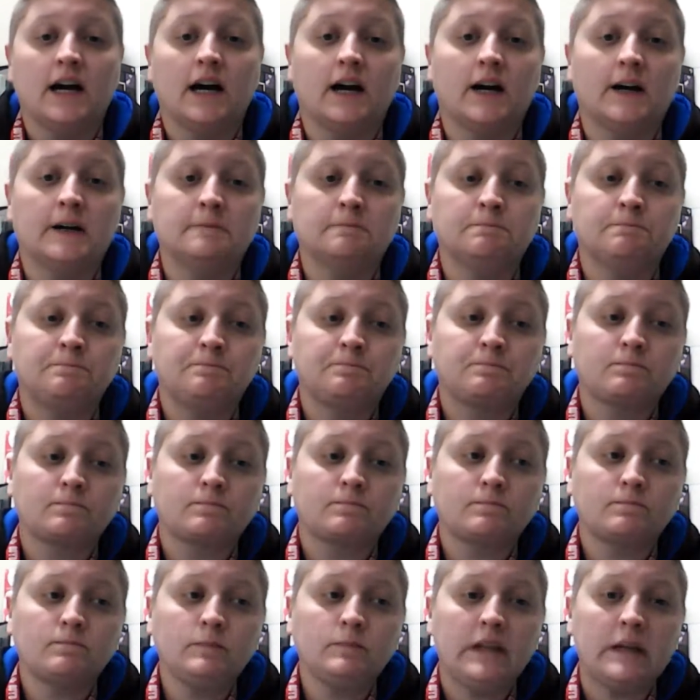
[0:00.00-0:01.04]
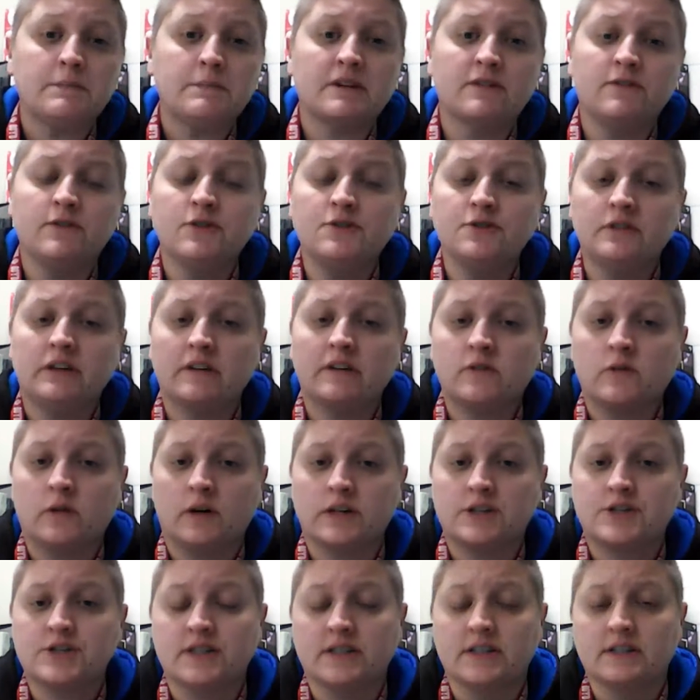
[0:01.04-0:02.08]
But if you do have
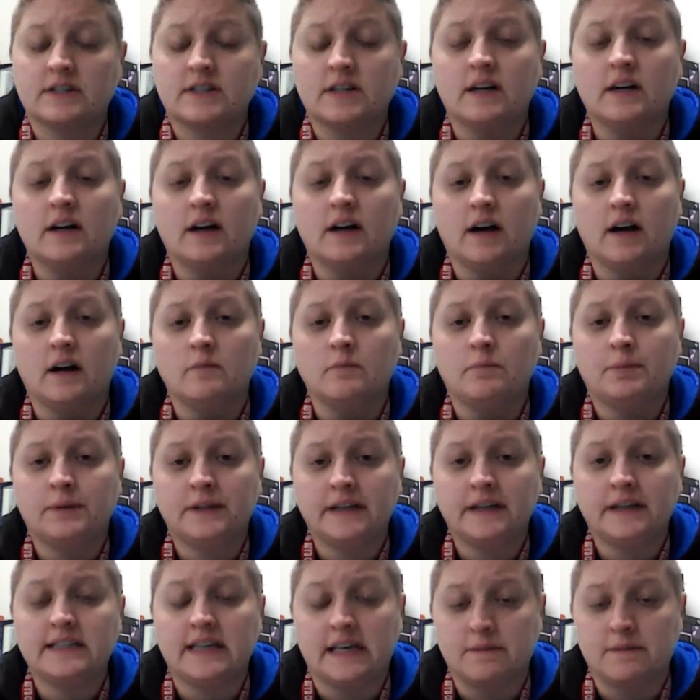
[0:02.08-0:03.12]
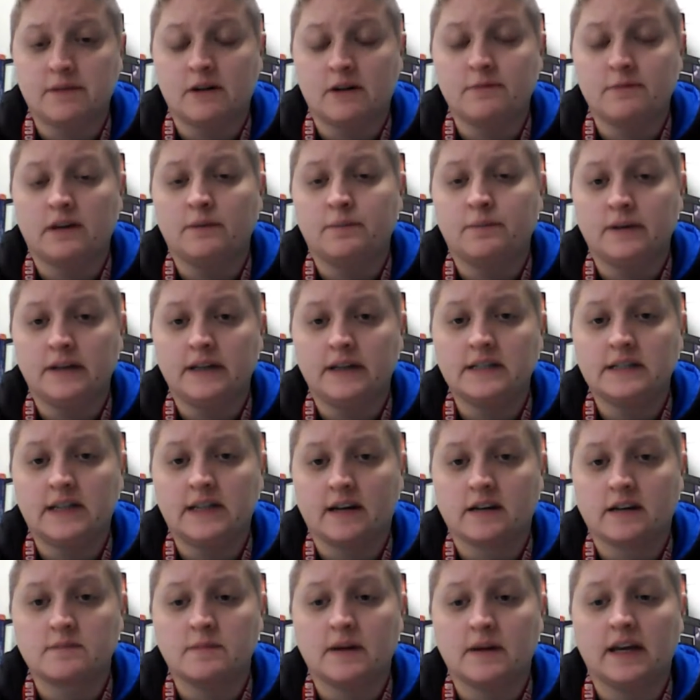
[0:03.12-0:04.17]
questions, please email me, please
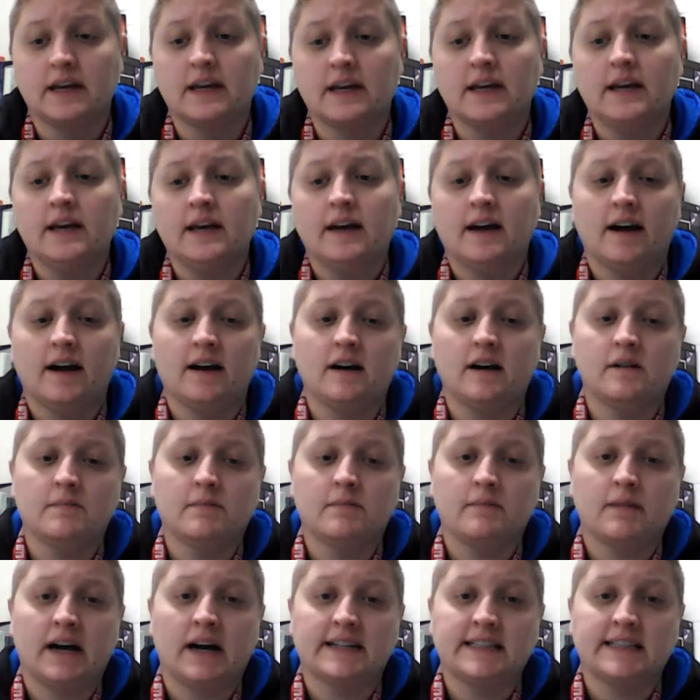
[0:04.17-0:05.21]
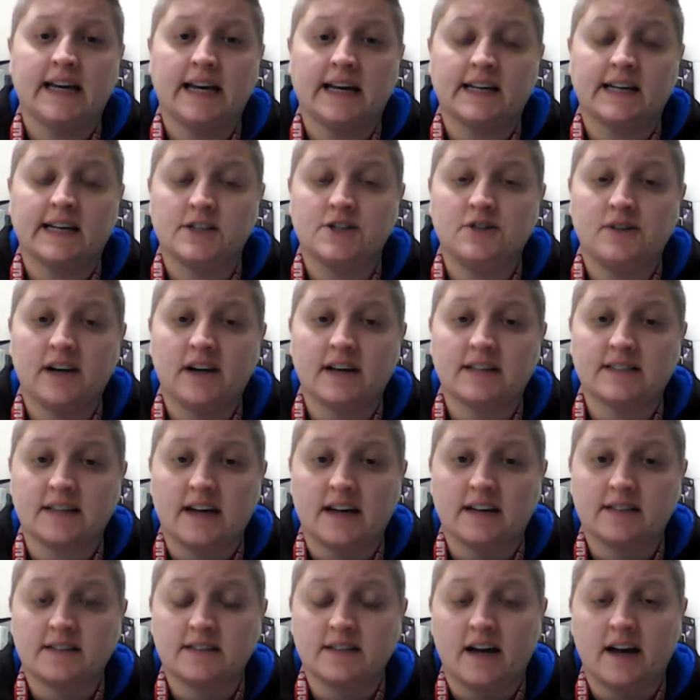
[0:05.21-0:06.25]
text me. I texted you guys
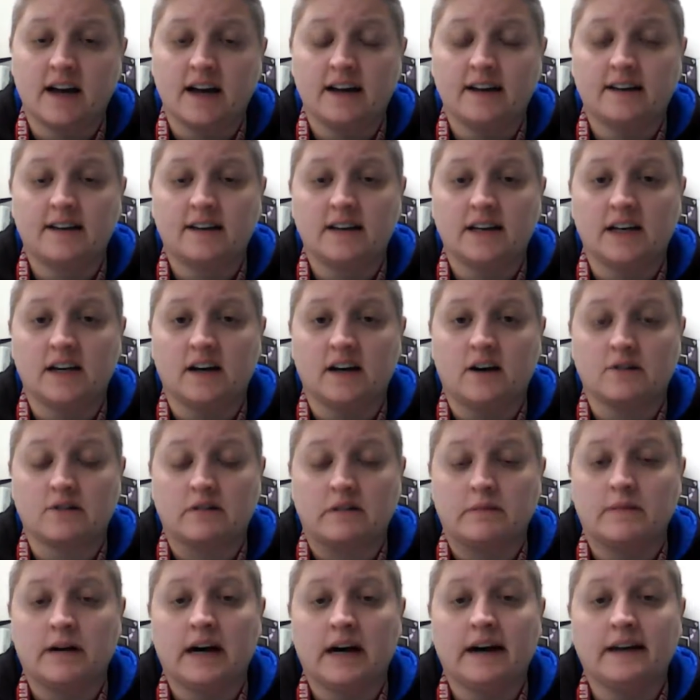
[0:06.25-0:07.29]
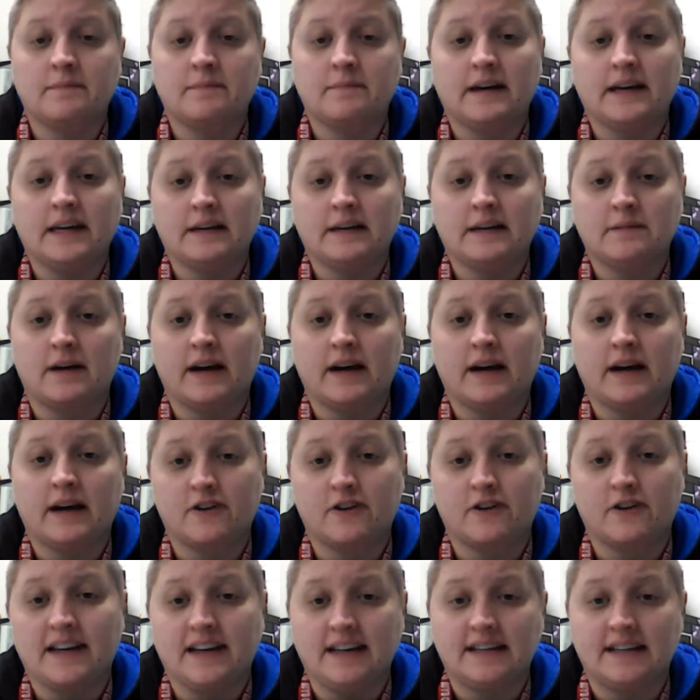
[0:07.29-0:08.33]
last night on Remind. My
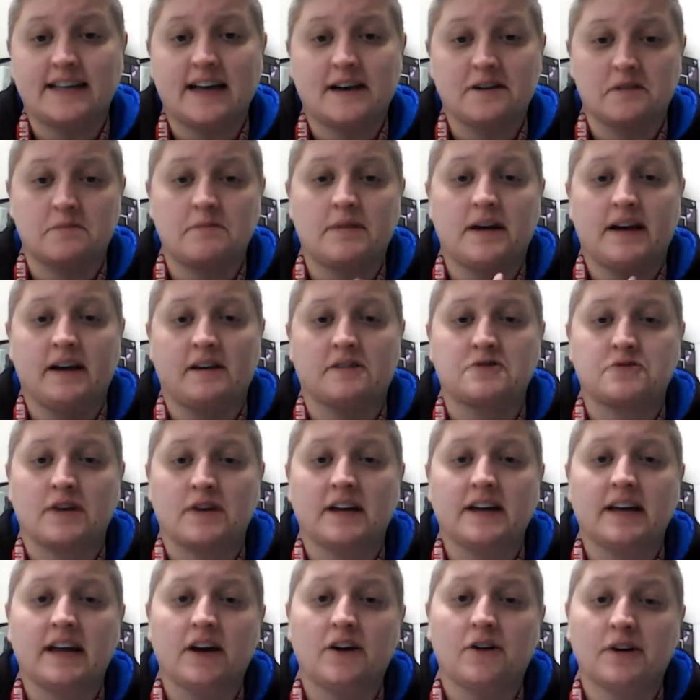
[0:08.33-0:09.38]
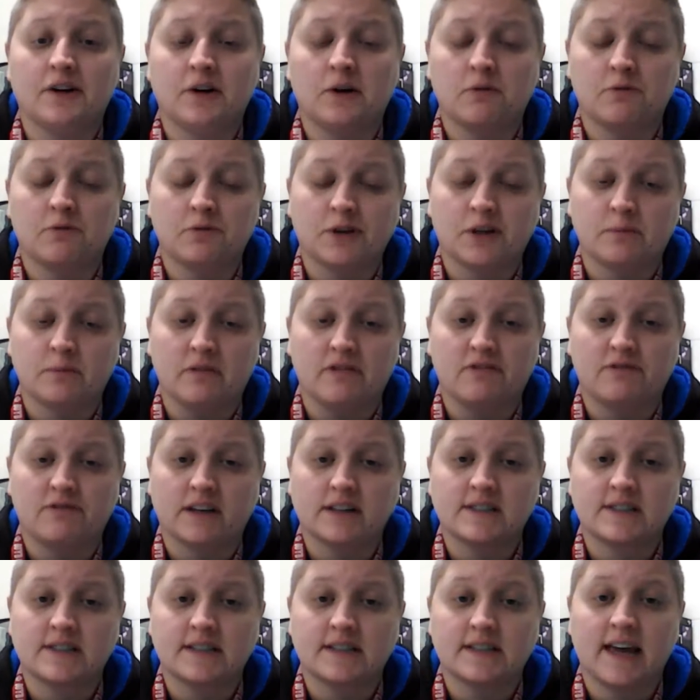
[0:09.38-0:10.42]
internet is out at my house right now, and hopefully it'll be
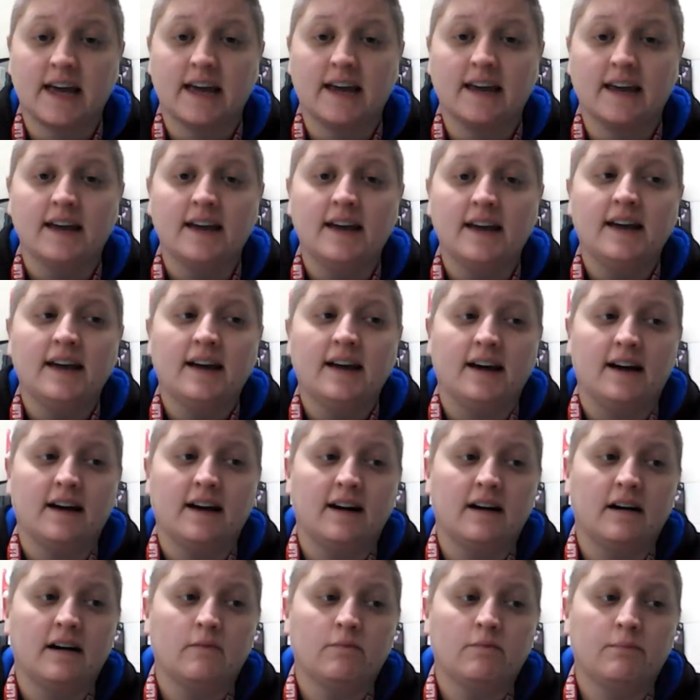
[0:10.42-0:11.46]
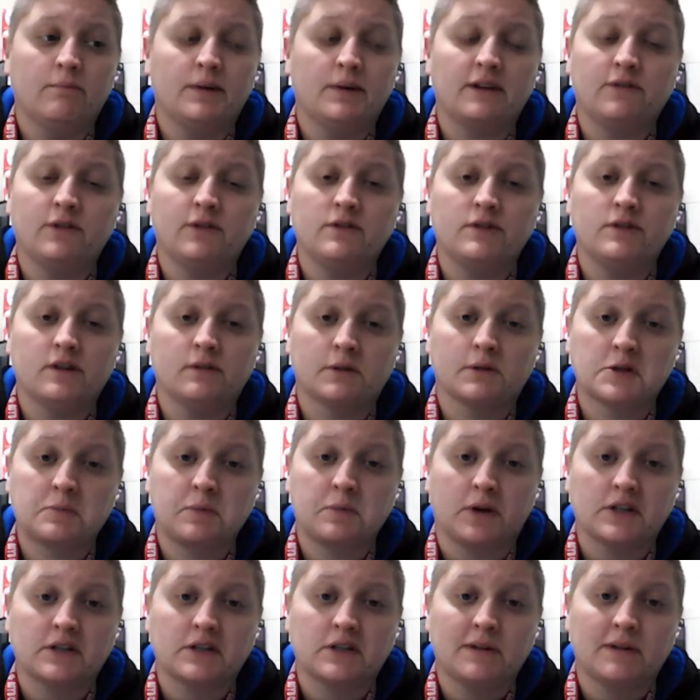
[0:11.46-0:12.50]
fixed today. But if you do
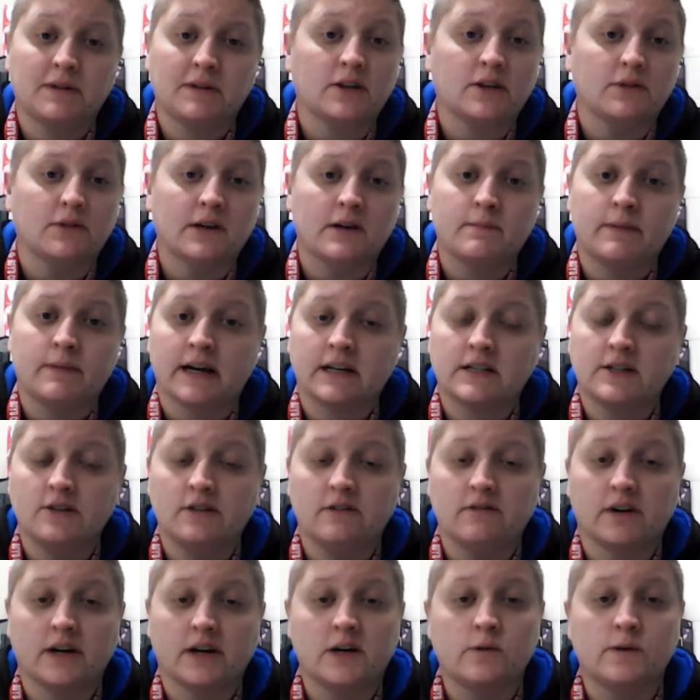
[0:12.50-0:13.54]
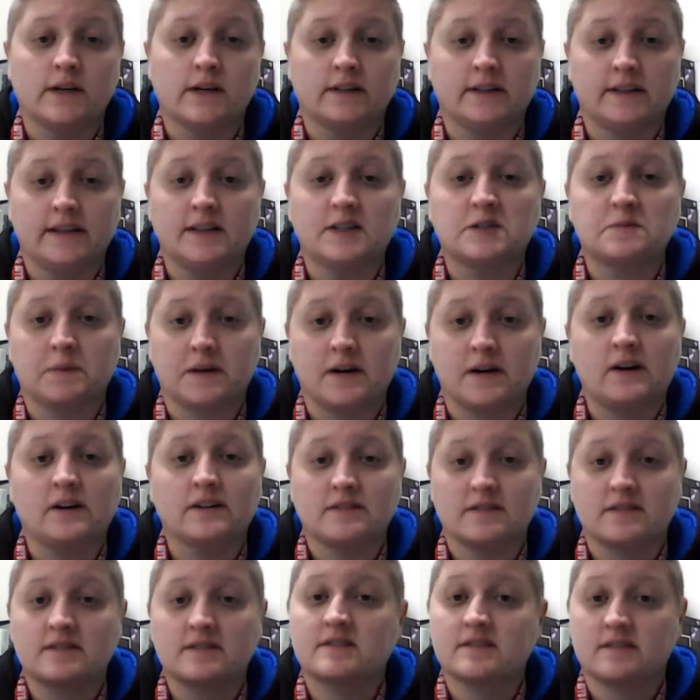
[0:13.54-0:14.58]
respond to me and I don't get back to you very quickly, it's
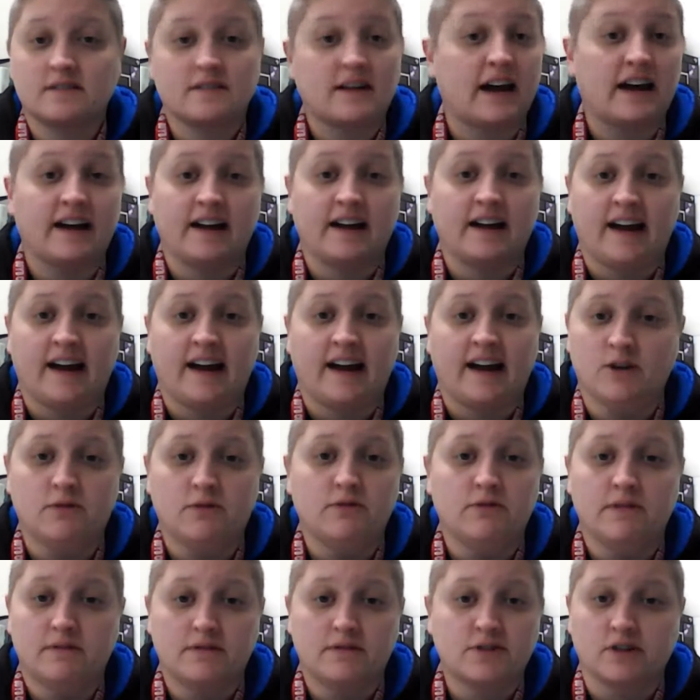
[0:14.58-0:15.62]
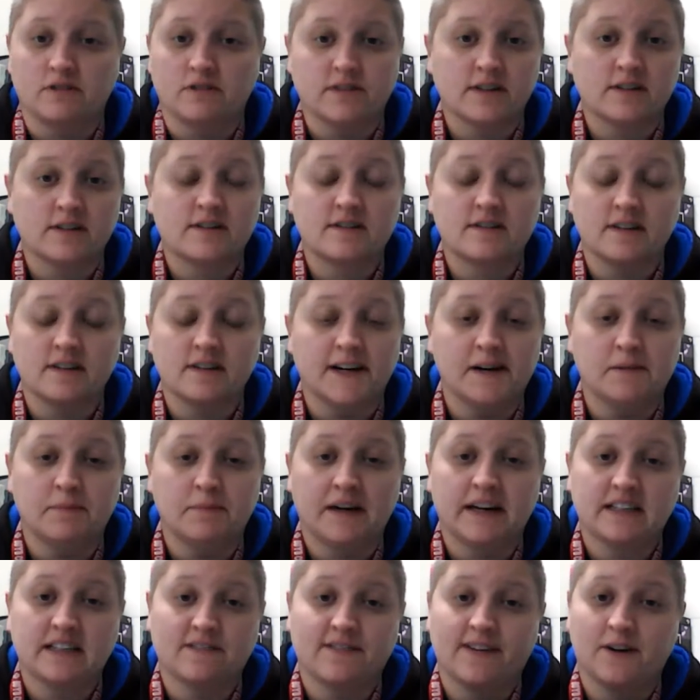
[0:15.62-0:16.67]
because I have no service.
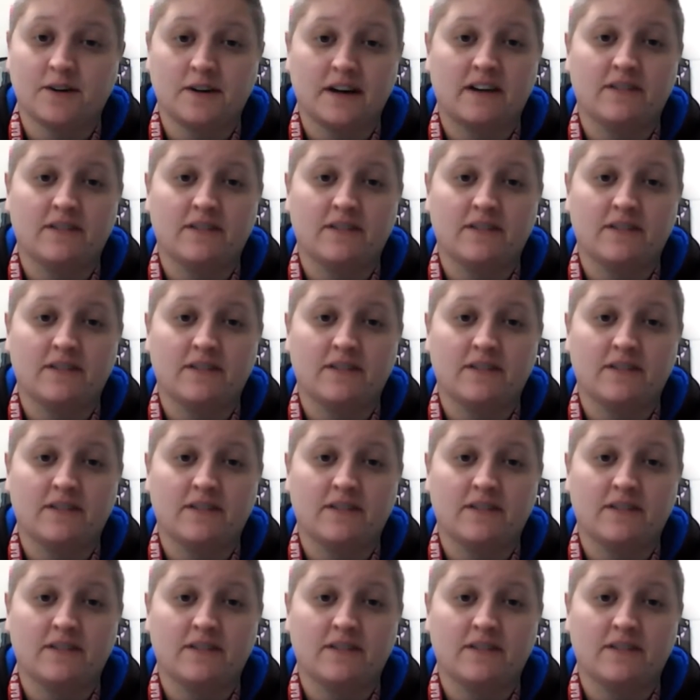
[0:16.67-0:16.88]
Because if I don't